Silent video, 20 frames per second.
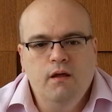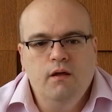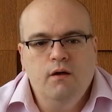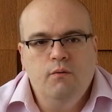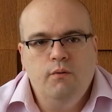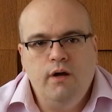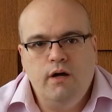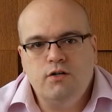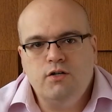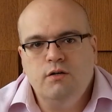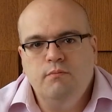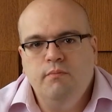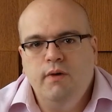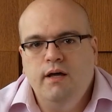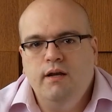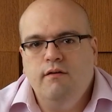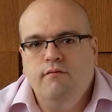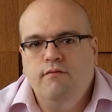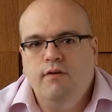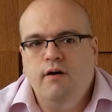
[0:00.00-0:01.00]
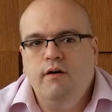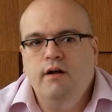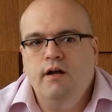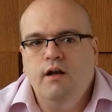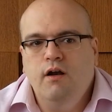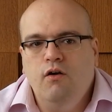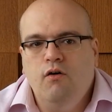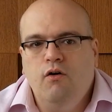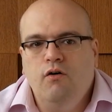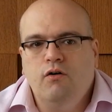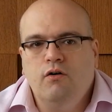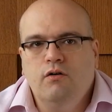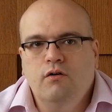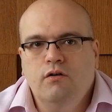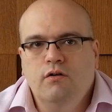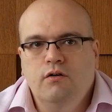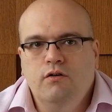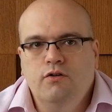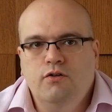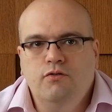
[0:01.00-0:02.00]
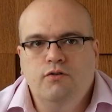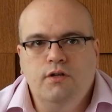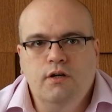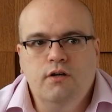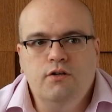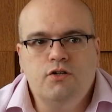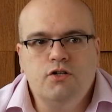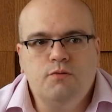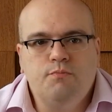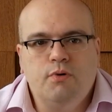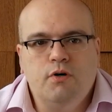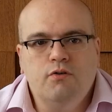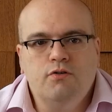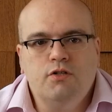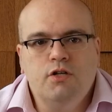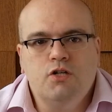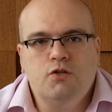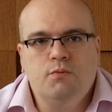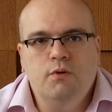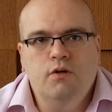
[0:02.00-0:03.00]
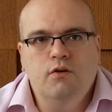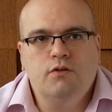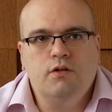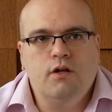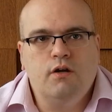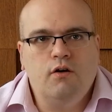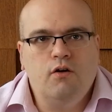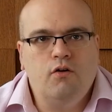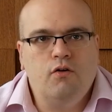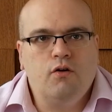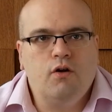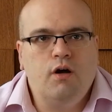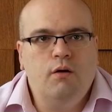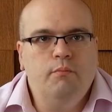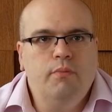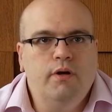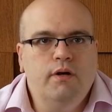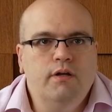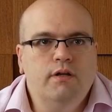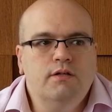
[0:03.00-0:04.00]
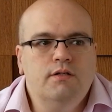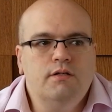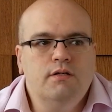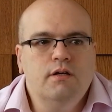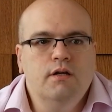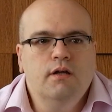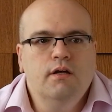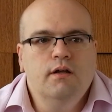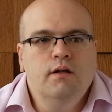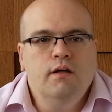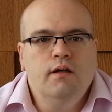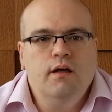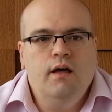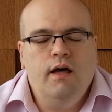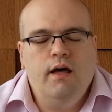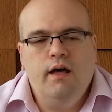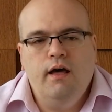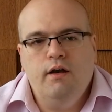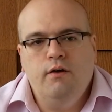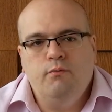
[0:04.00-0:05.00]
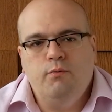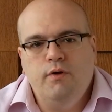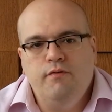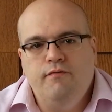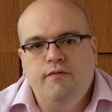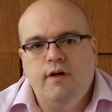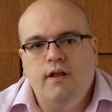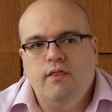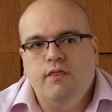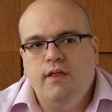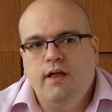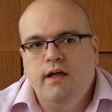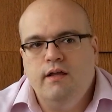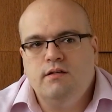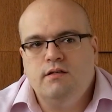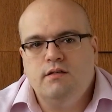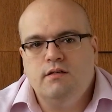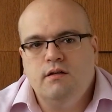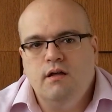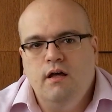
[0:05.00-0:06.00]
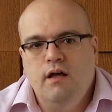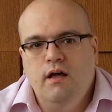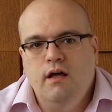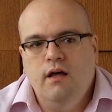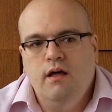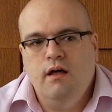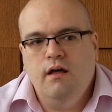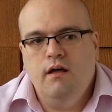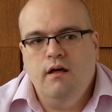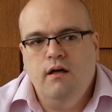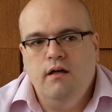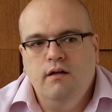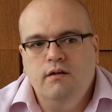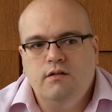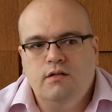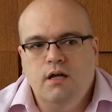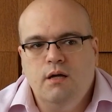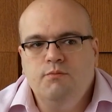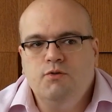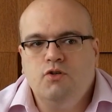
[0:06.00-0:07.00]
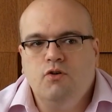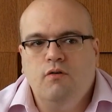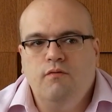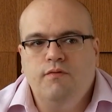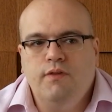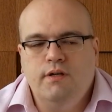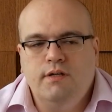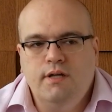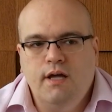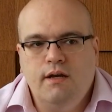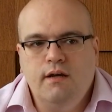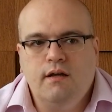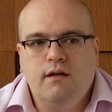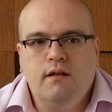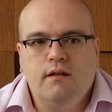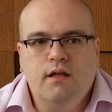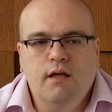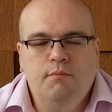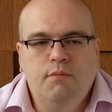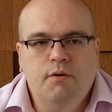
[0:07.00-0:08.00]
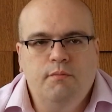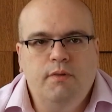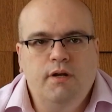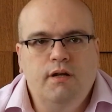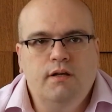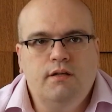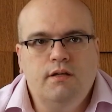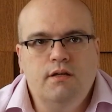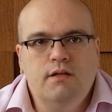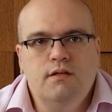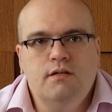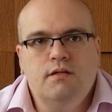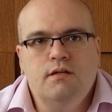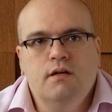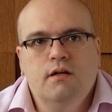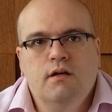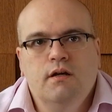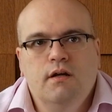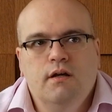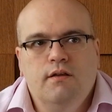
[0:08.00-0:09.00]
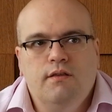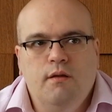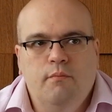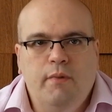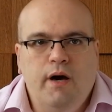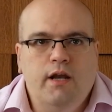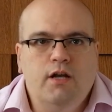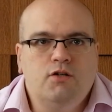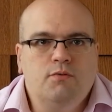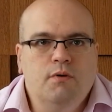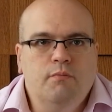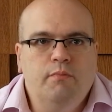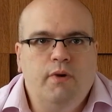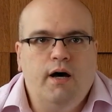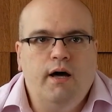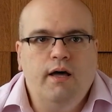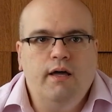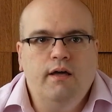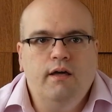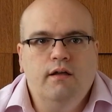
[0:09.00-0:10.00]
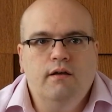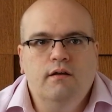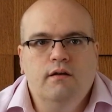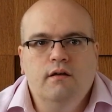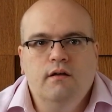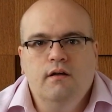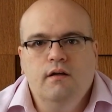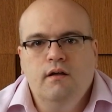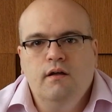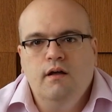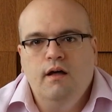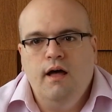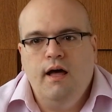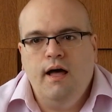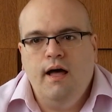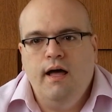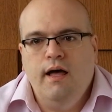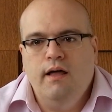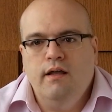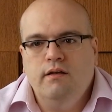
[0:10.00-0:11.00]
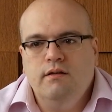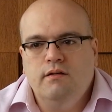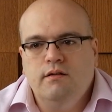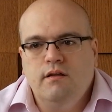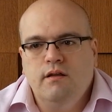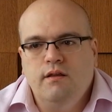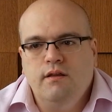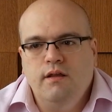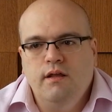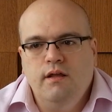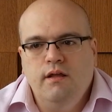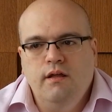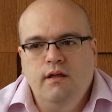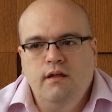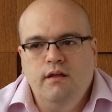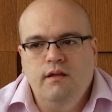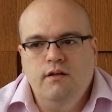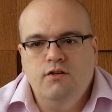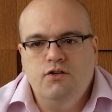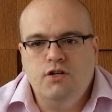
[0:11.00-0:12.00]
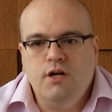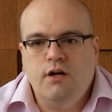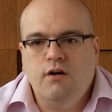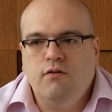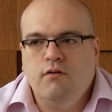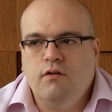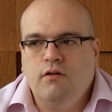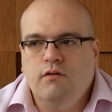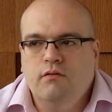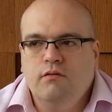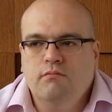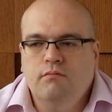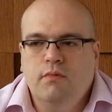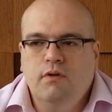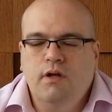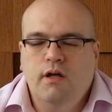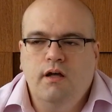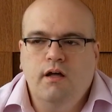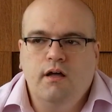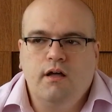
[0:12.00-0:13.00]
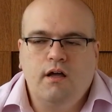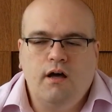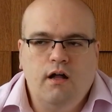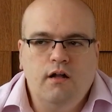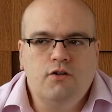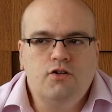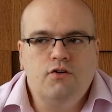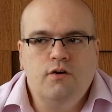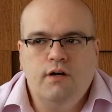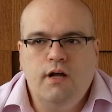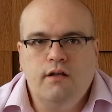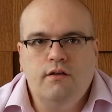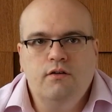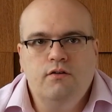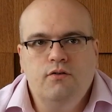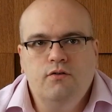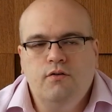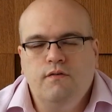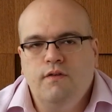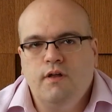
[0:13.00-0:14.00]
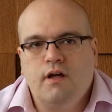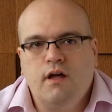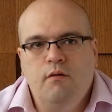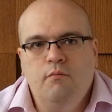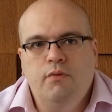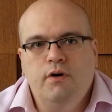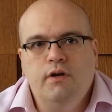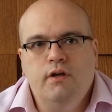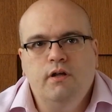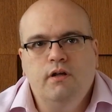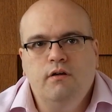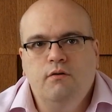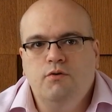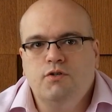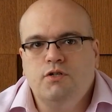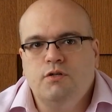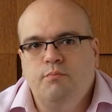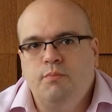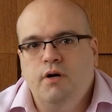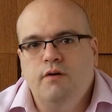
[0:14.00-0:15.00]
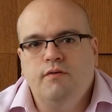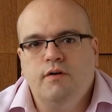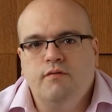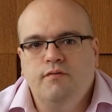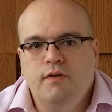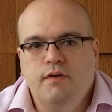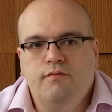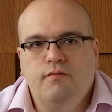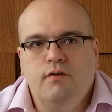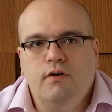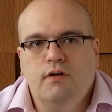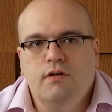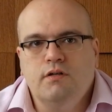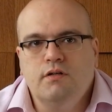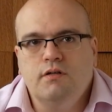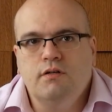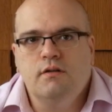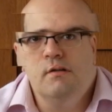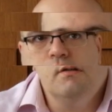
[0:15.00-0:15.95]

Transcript: We actually made a very long due diligence process. We looked at a lot of companies, and we felt that in terms of the technical capabilities, the management buy-in, and the general culture and attitude of the company, it was a perfect fit for us.